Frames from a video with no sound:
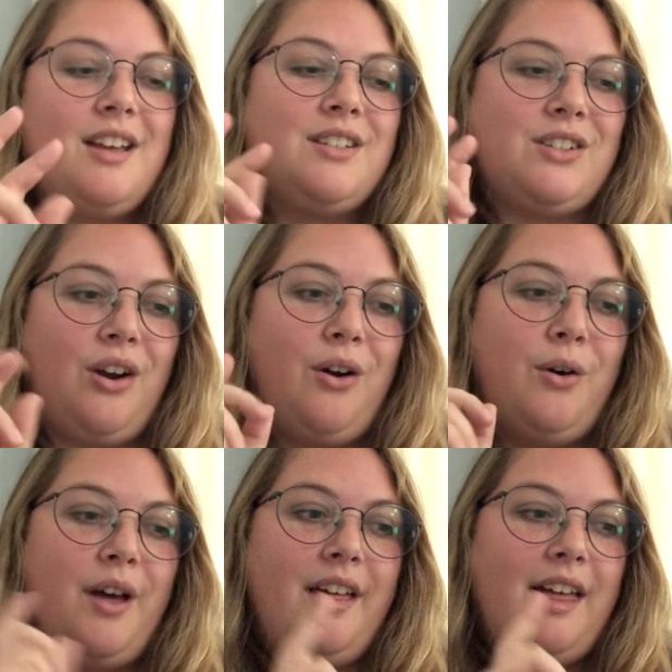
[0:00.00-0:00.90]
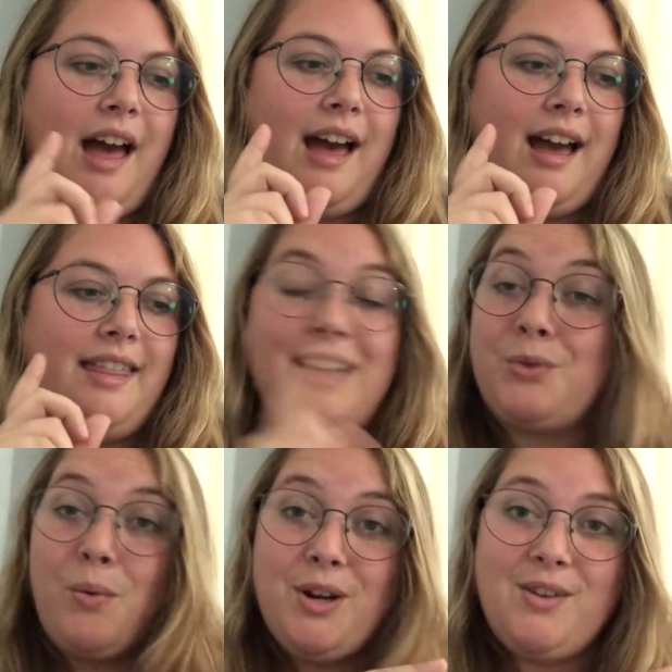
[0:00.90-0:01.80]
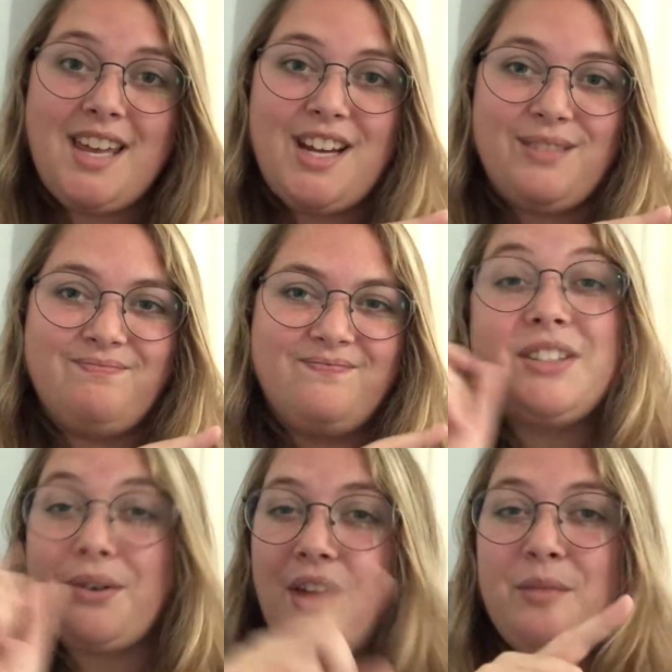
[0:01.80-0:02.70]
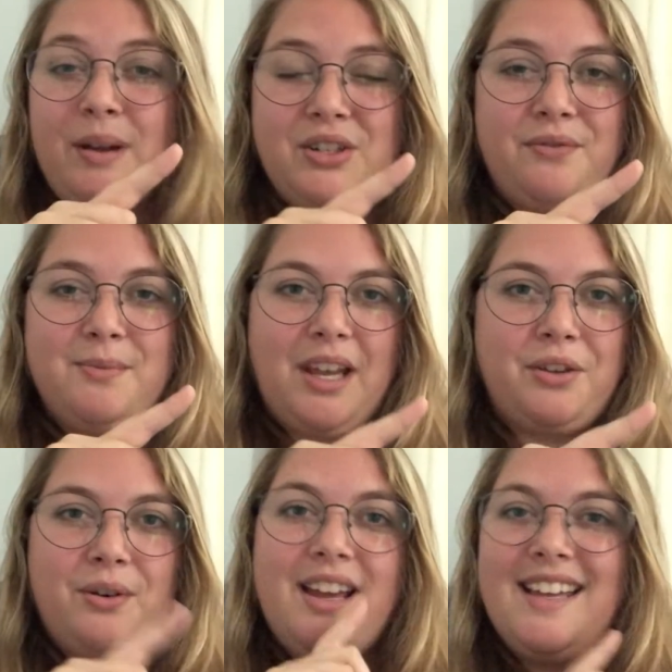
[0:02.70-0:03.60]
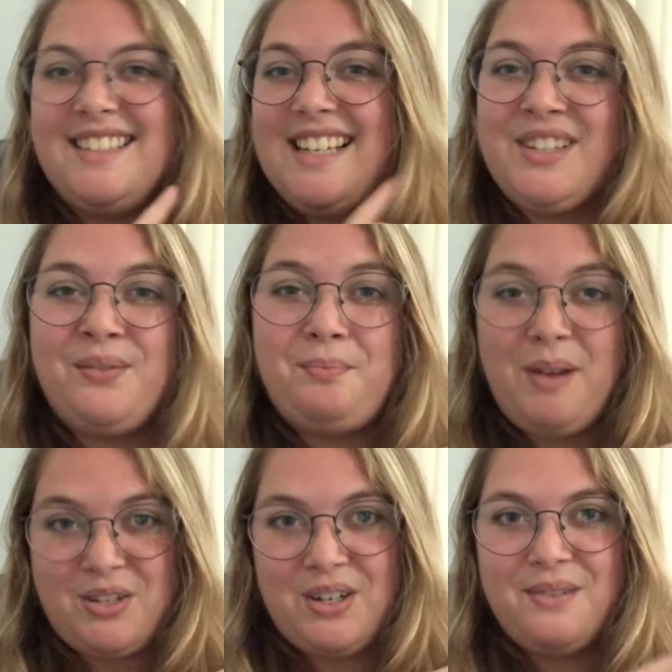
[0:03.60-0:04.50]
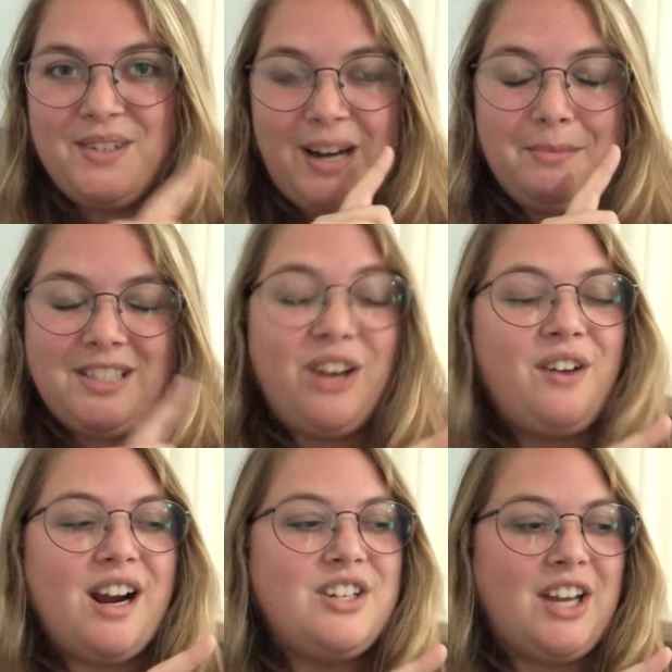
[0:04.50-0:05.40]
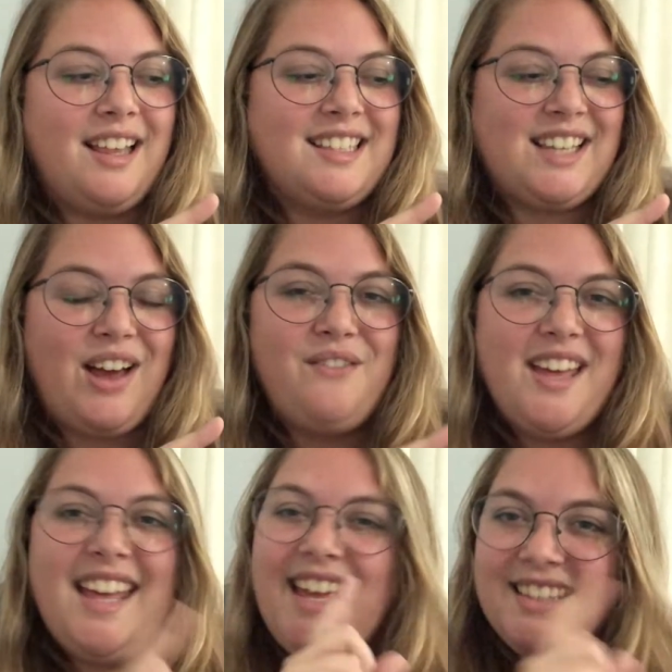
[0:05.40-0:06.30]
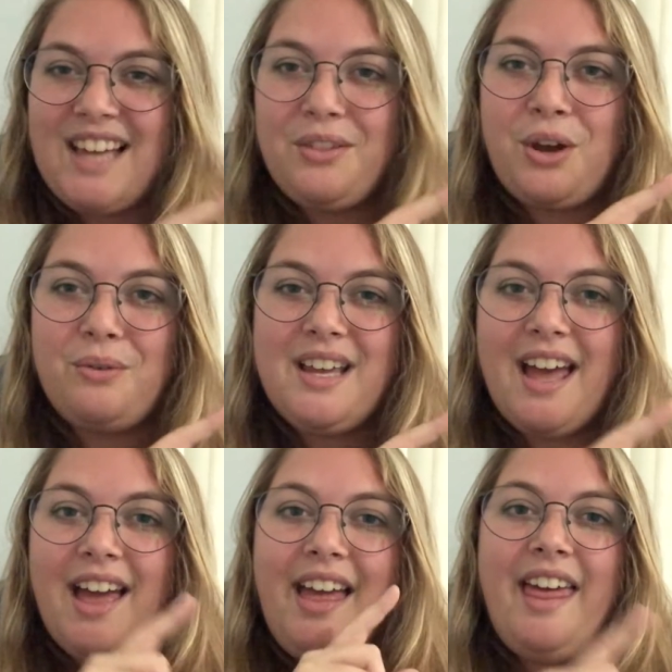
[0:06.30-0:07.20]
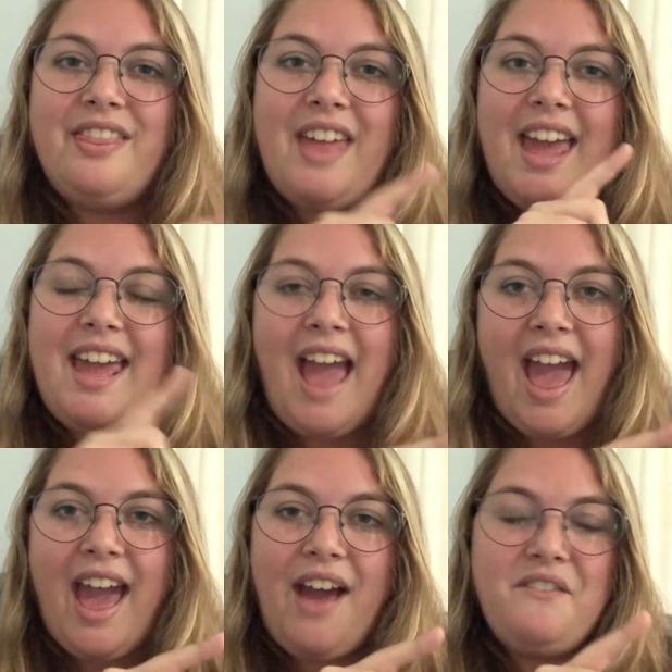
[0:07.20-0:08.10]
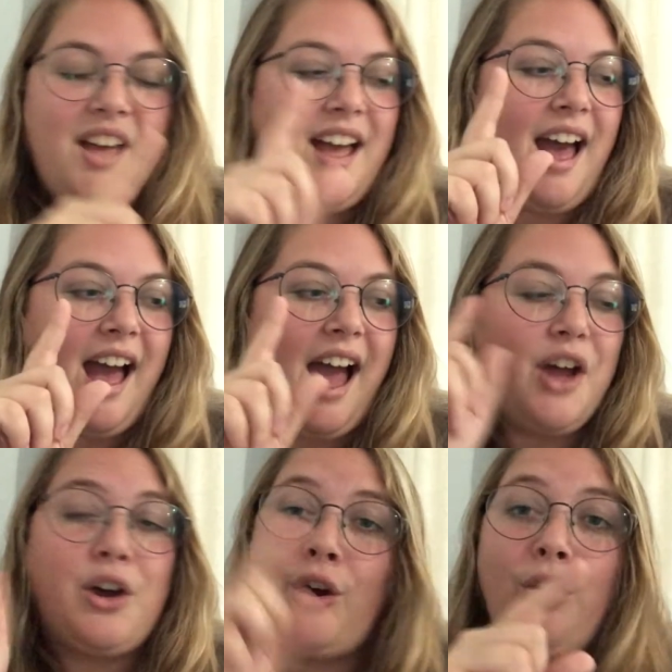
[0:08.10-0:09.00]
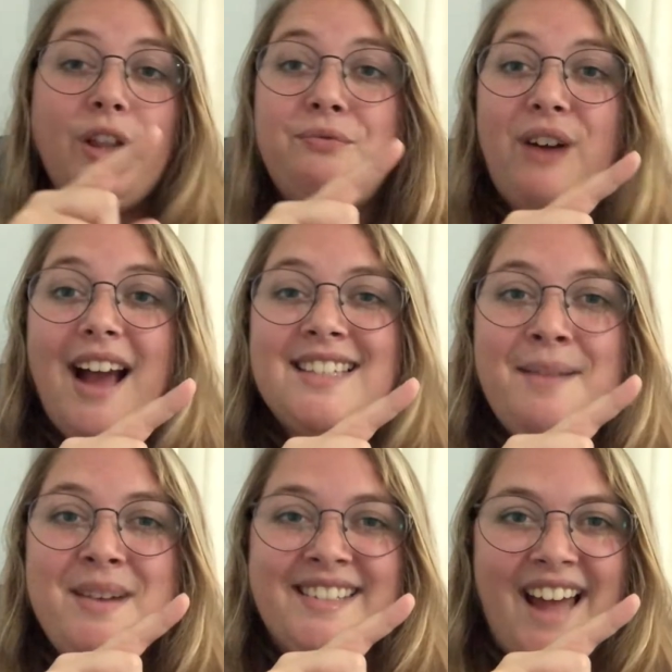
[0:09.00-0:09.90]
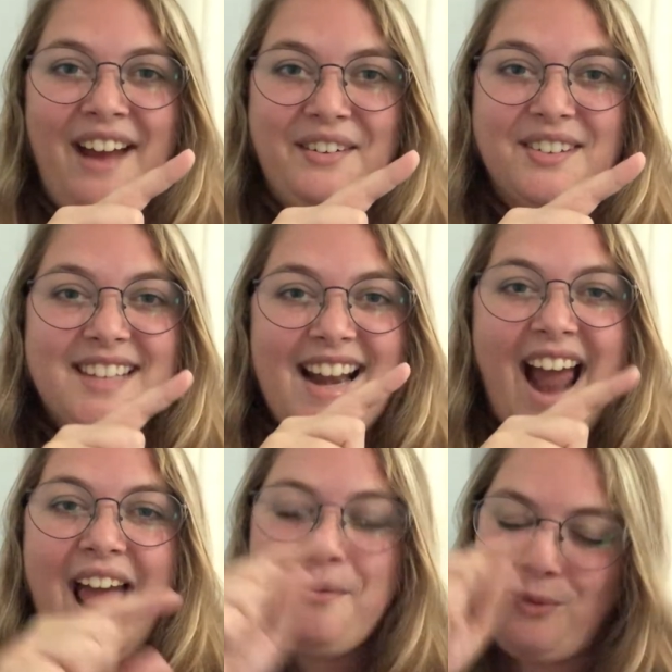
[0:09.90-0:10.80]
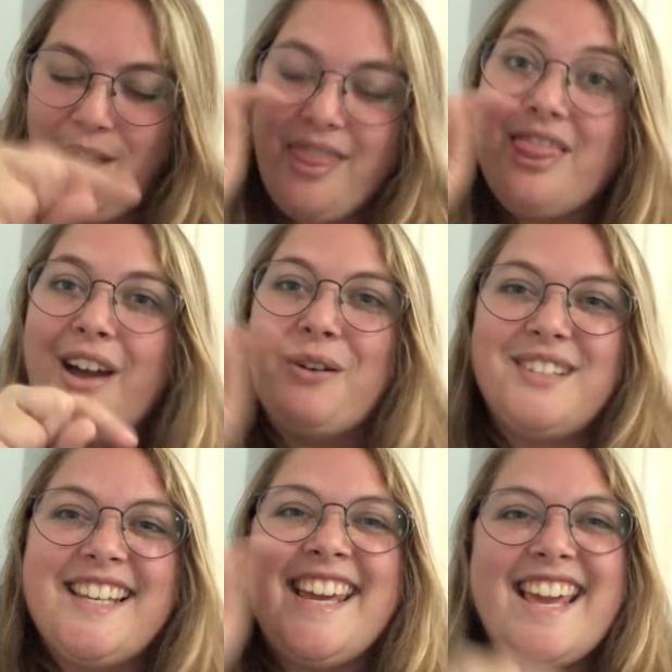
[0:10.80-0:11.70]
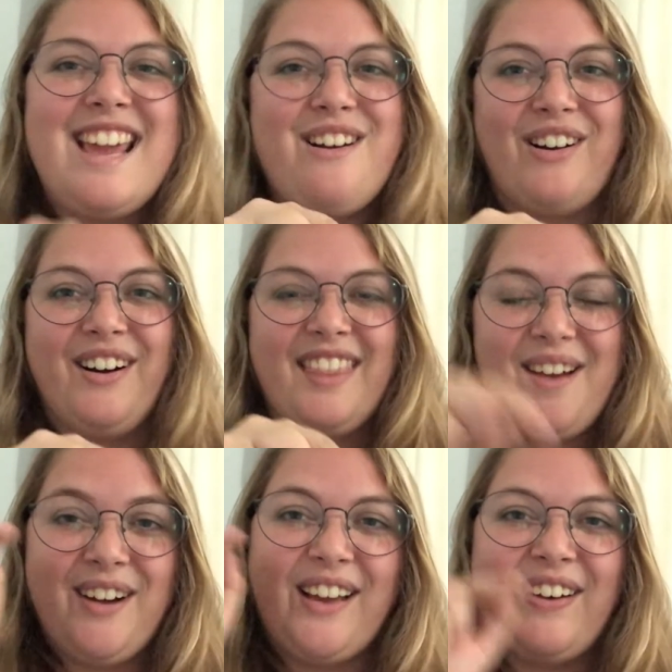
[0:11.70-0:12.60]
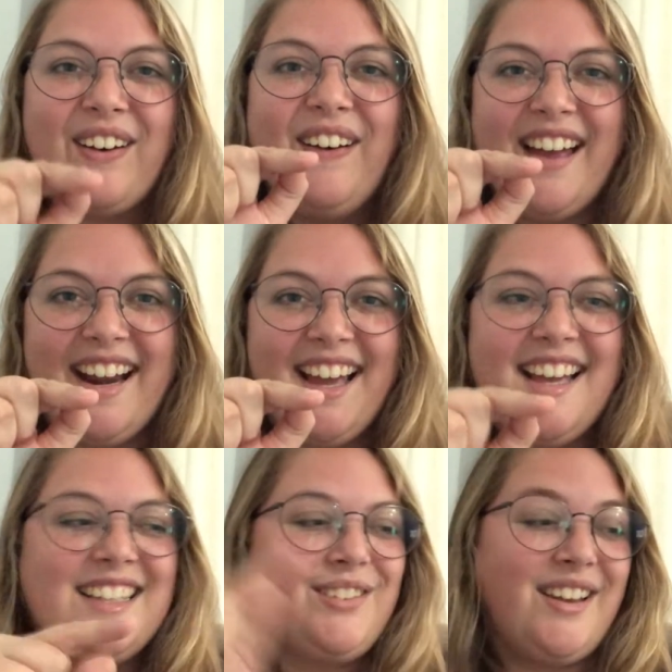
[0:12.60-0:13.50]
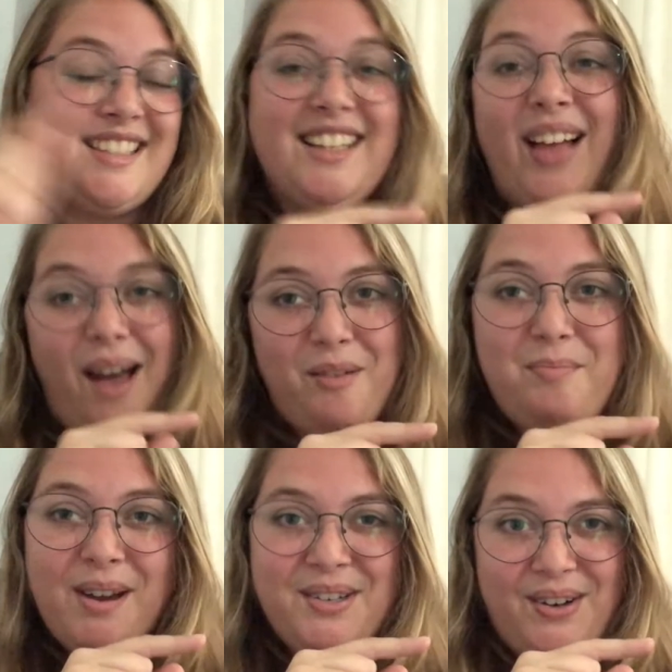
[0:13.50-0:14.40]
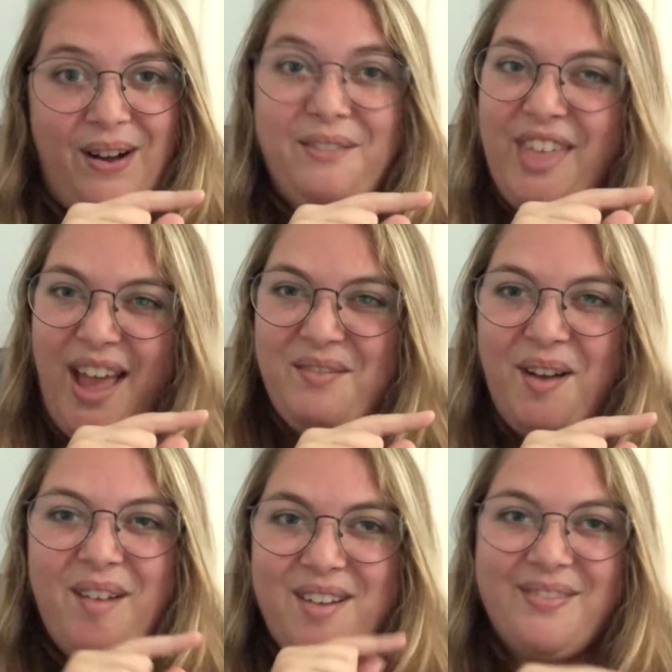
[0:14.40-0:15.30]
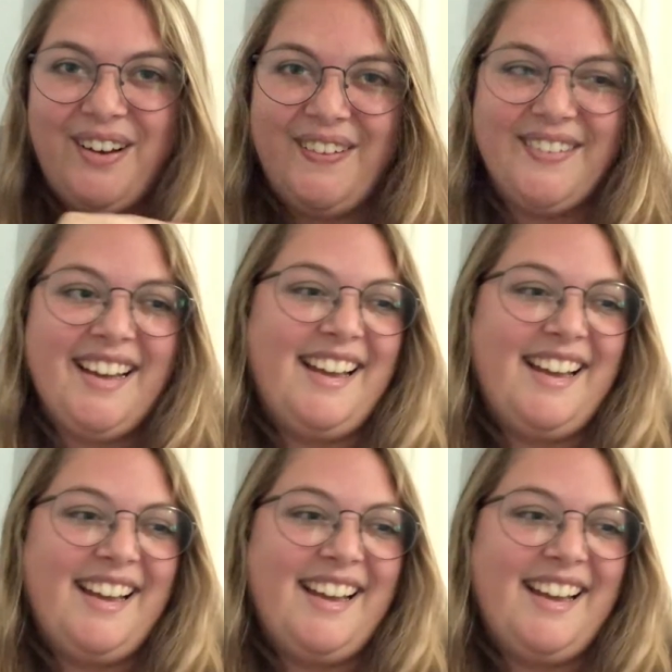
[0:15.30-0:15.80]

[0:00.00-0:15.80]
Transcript: So that's what we're doing here. So another picture from South Korea is this picture, which I'm still very jealous of. In South Korea, they have curly fries at McDonald's, and I want those here. They were good. So I still have a picture of them on my phone.